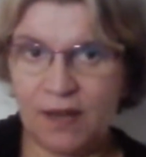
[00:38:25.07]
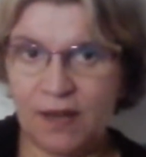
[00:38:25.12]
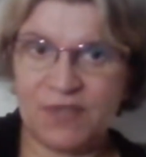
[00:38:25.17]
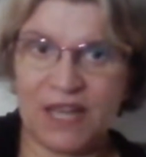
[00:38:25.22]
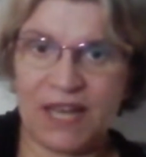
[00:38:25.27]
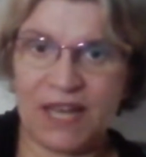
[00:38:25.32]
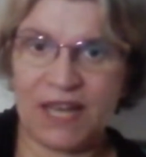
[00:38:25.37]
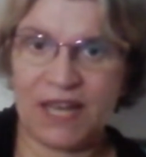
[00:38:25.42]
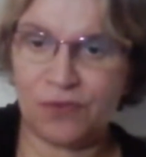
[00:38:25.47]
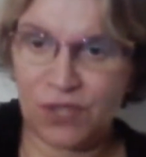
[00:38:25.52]

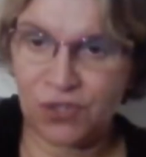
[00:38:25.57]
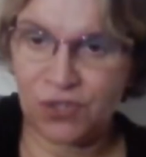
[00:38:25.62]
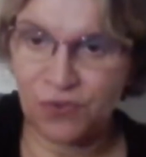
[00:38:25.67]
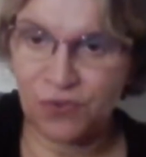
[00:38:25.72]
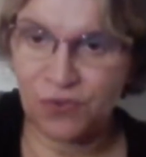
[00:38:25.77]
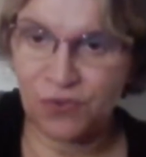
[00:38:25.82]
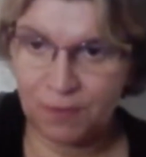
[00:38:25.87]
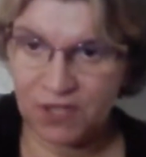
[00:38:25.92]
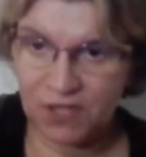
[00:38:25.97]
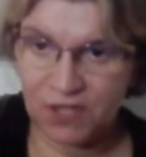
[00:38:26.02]
psychiatric
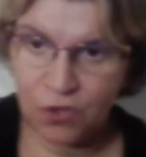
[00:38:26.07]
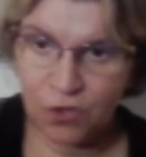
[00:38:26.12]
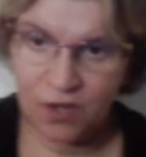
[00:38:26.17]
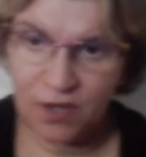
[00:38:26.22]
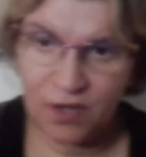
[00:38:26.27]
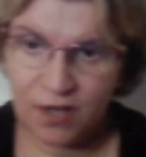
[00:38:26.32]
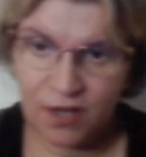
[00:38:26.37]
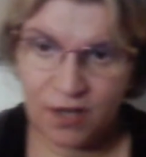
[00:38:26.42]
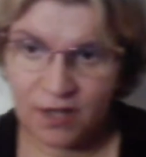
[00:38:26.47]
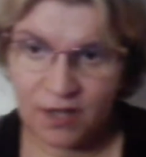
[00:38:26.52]
treatment or
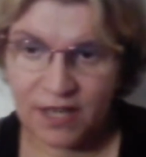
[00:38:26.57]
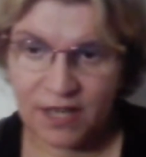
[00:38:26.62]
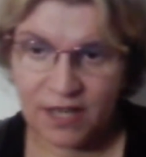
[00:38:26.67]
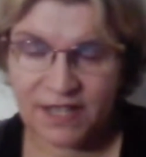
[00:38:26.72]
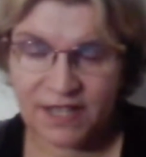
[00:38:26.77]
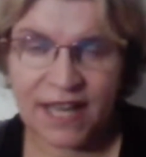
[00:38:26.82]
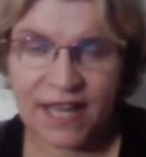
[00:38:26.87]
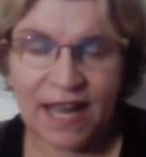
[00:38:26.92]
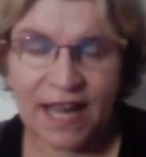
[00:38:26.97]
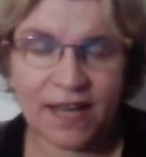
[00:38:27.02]
in an
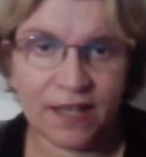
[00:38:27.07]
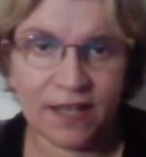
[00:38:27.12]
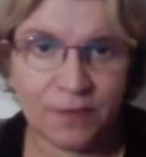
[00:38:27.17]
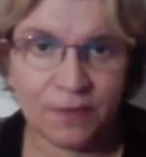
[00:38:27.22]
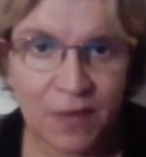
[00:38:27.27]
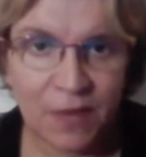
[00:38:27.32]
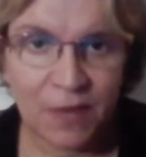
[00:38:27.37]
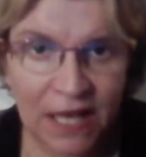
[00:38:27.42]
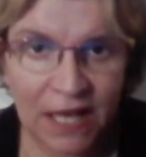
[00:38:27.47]
asylum.